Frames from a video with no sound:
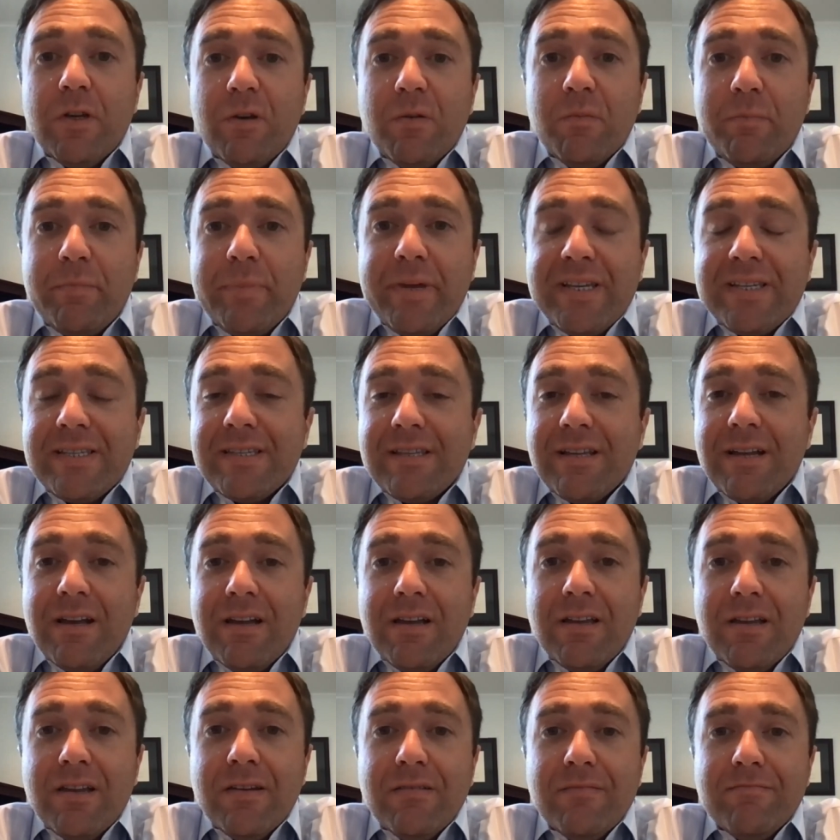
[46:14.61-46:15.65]
Based
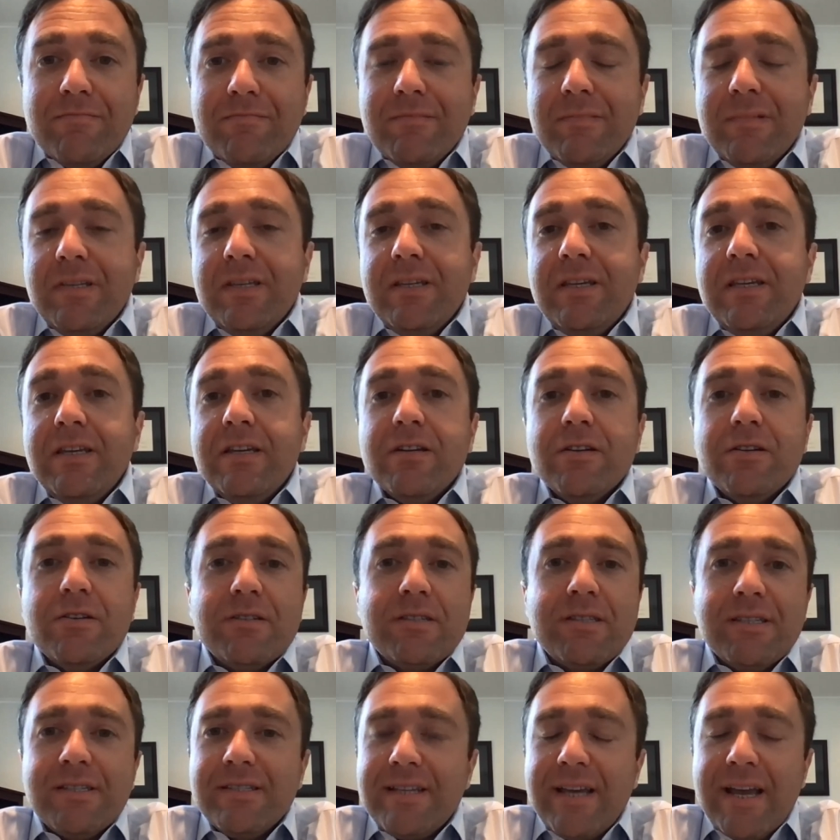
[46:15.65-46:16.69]
on years
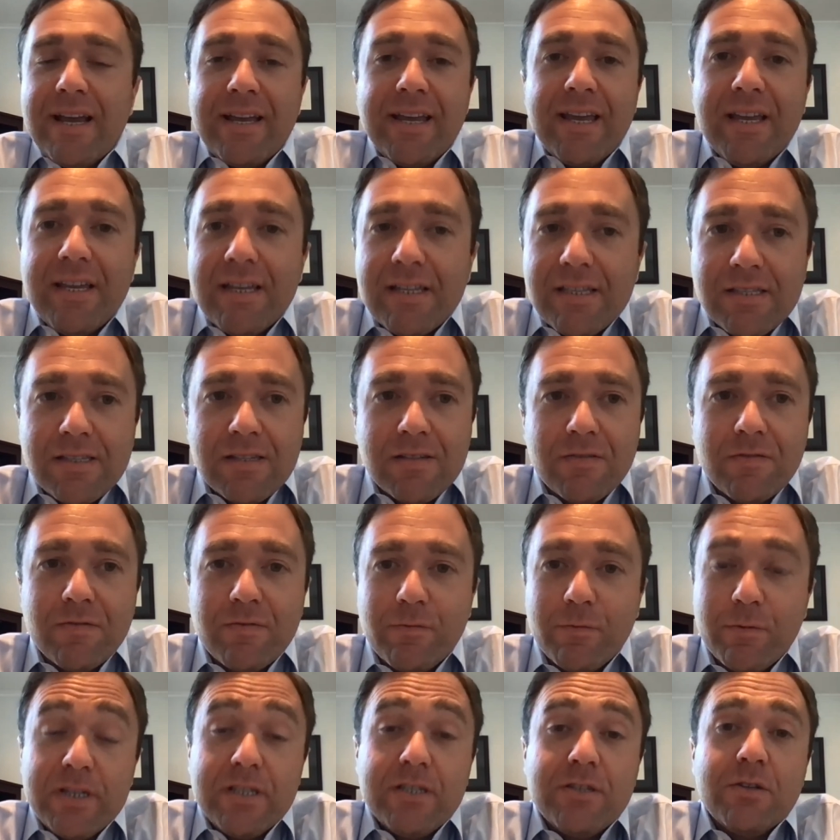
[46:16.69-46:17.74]
and decades of
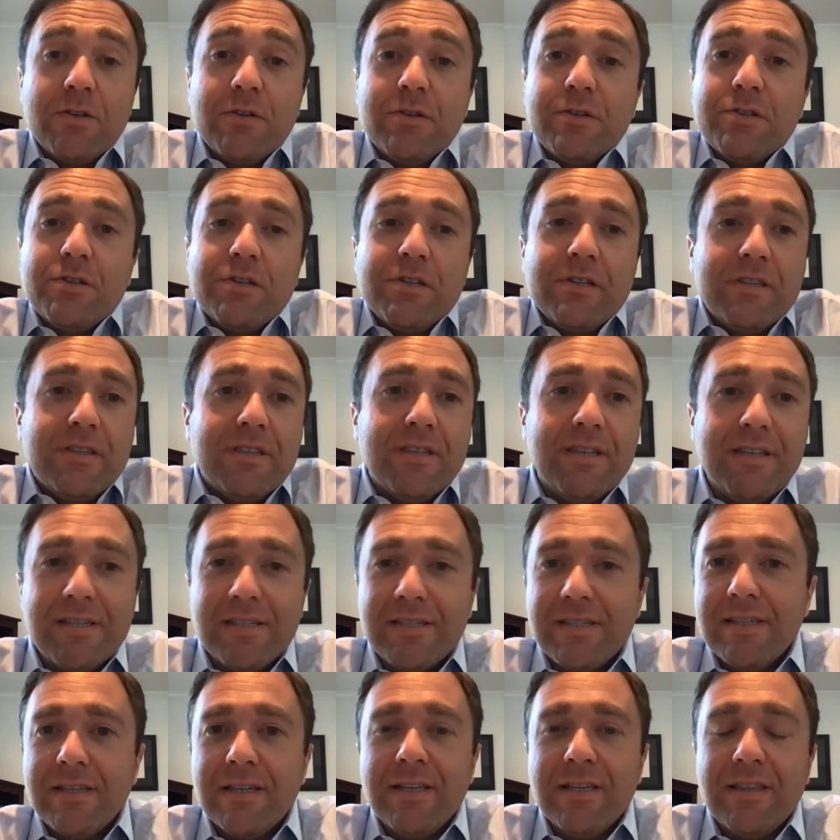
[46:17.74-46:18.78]
research in
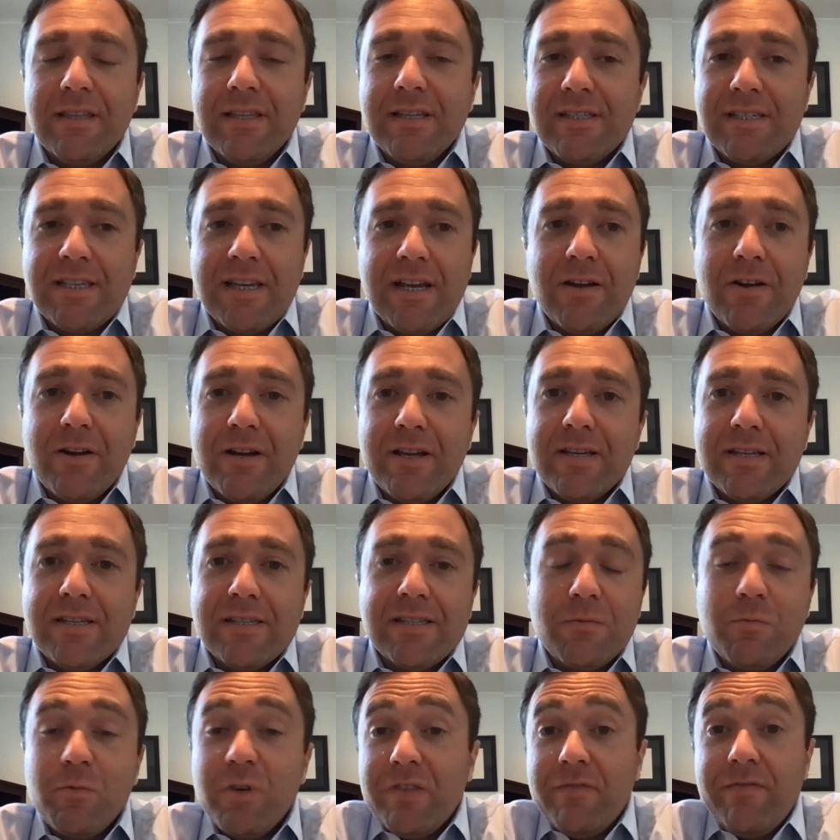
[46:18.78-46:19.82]
these areas
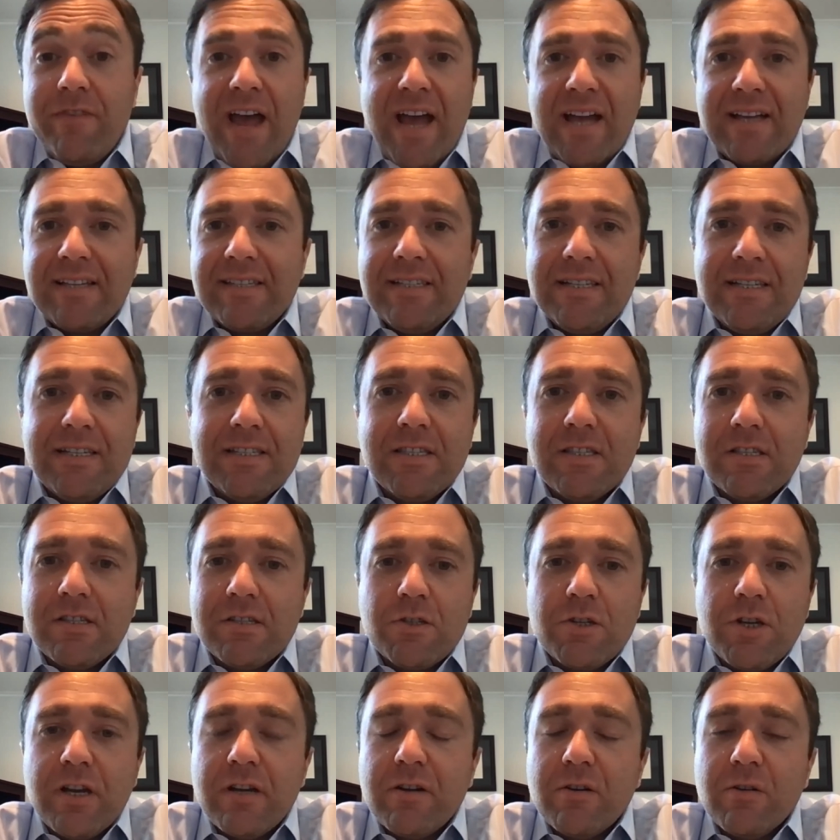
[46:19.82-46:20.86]
and with vaccines in
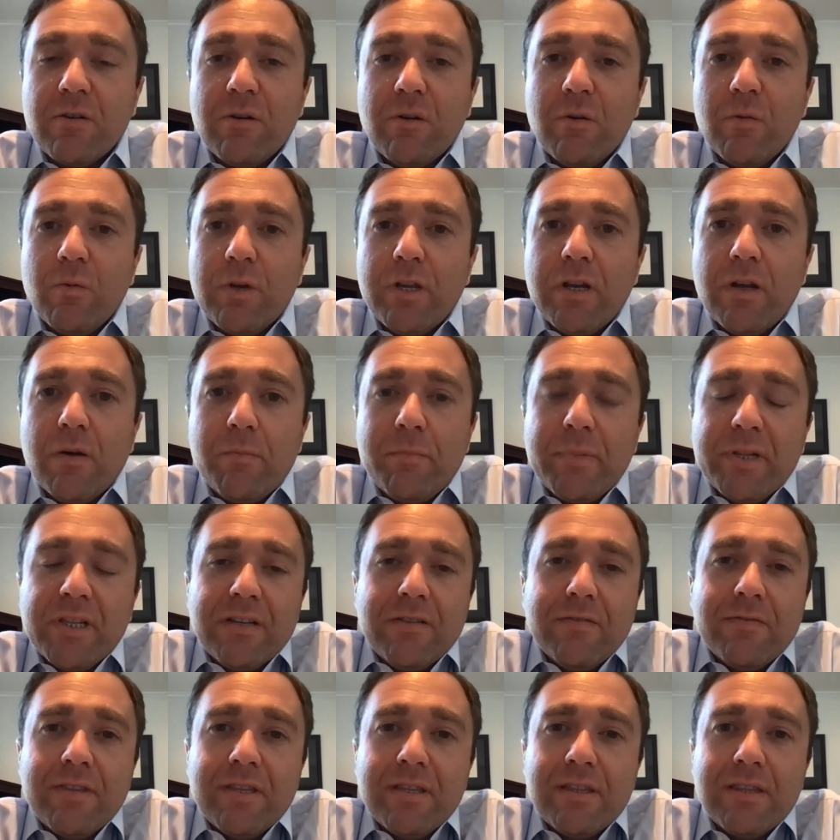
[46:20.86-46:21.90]
general, we don't
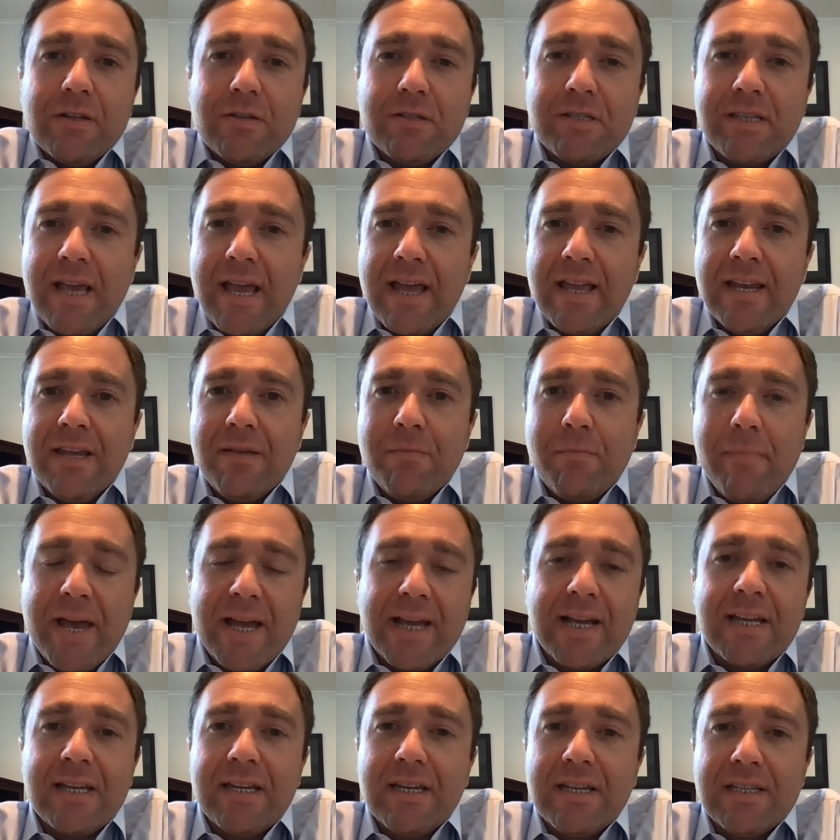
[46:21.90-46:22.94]
believe that there's any
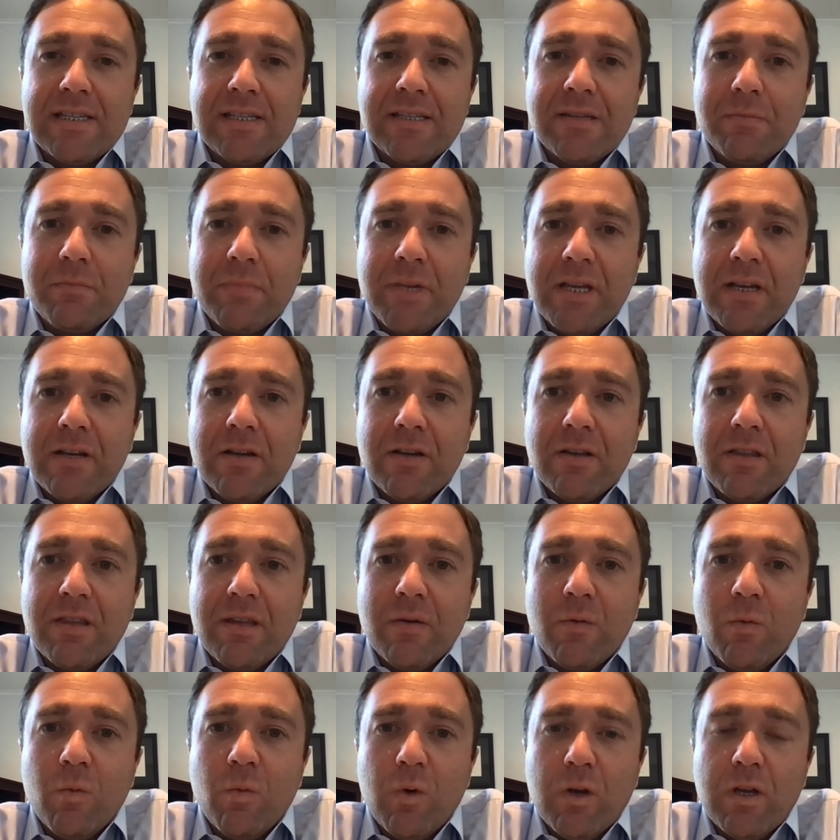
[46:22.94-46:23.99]
mechanism here that
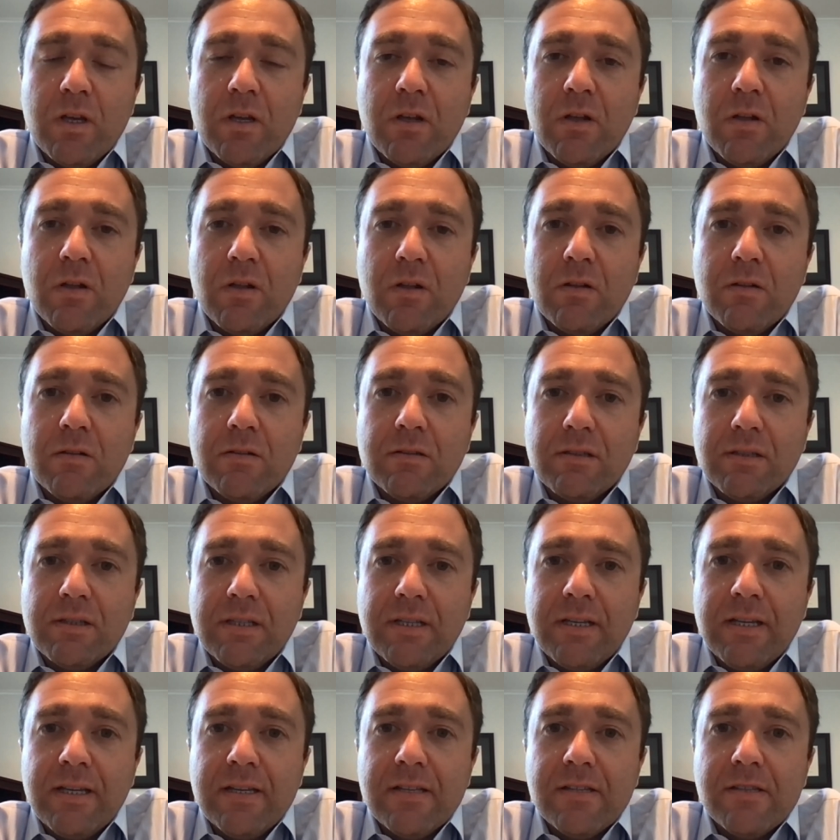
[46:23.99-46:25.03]
will
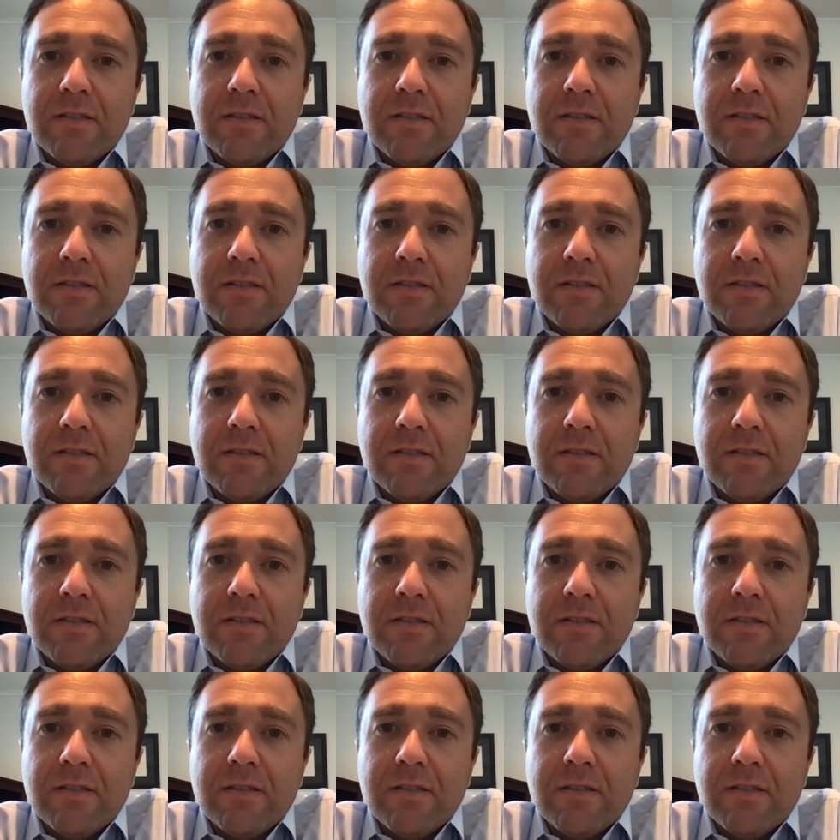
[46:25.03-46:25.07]
lead